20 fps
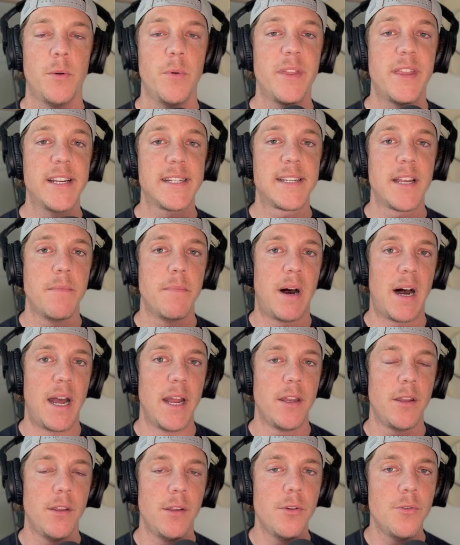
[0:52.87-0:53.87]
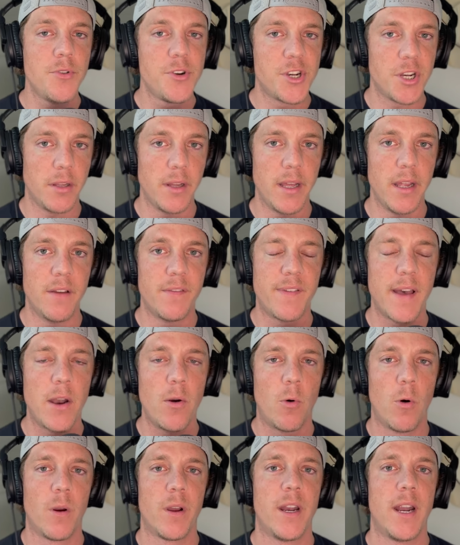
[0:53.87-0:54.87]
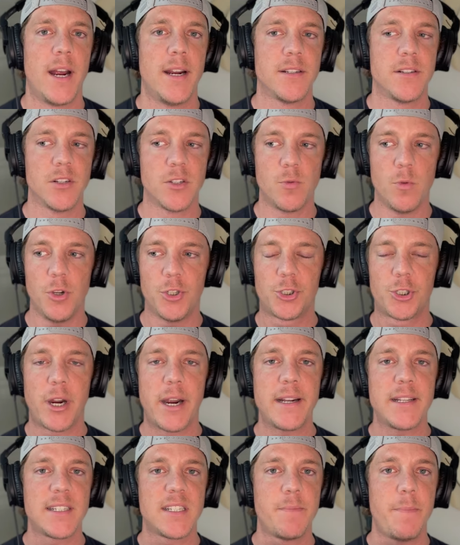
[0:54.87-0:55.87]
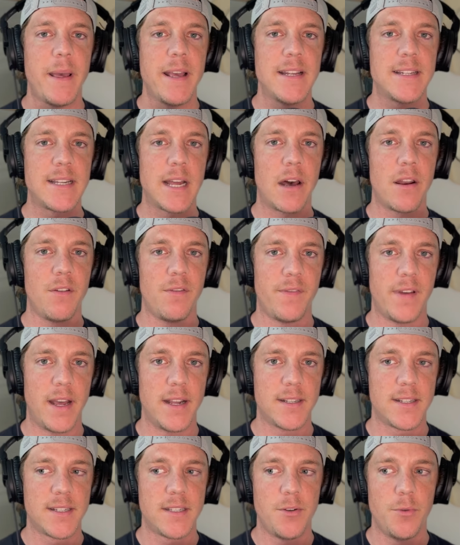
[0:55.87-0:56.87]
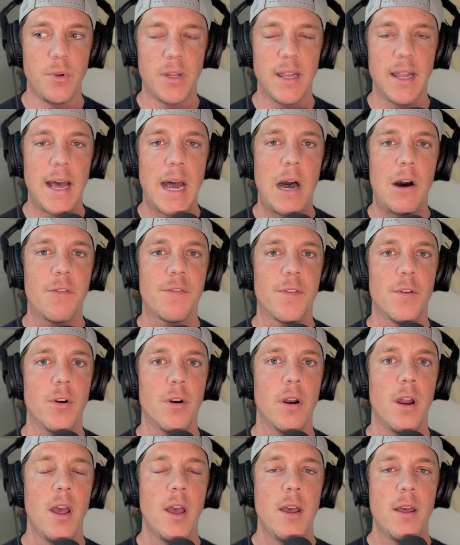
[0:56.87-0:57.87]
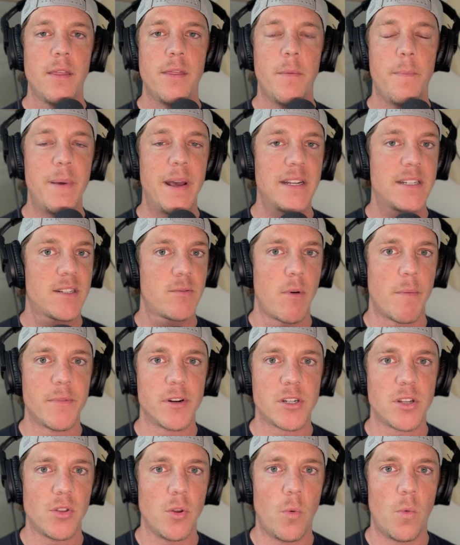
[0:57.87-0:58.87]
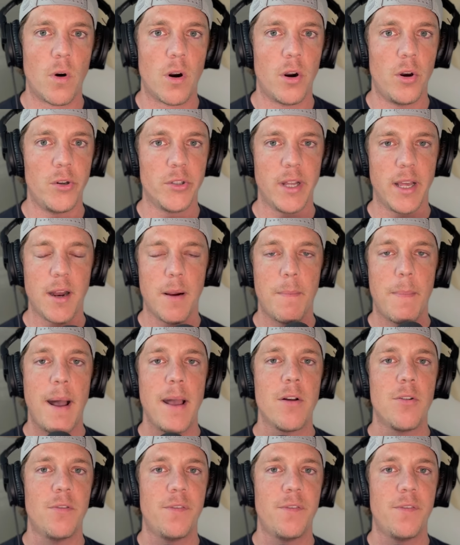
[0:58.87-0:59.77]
with this in mind, usually event organizers will try to space out events to allow for the best swimmers in the world, like a Michael